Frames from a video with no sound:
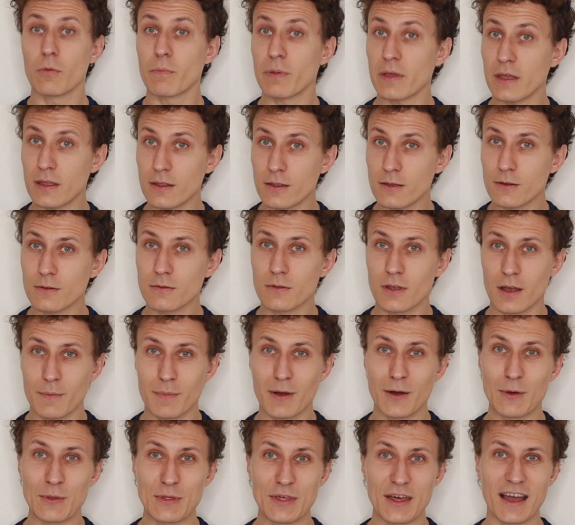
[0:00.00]
opinion
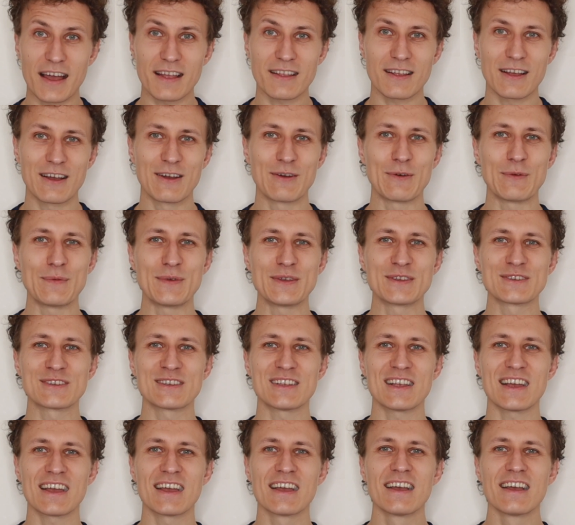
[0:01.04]
about that,
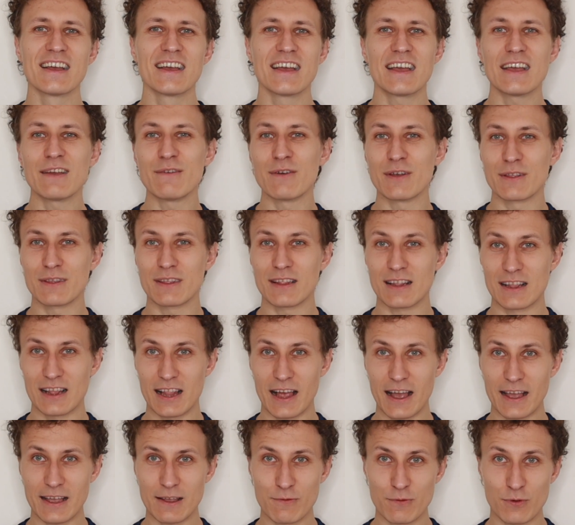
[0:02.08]
obviously. Even
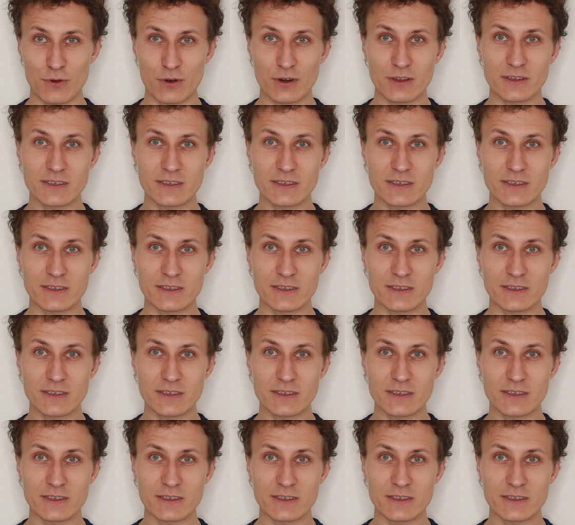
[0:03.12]
like, for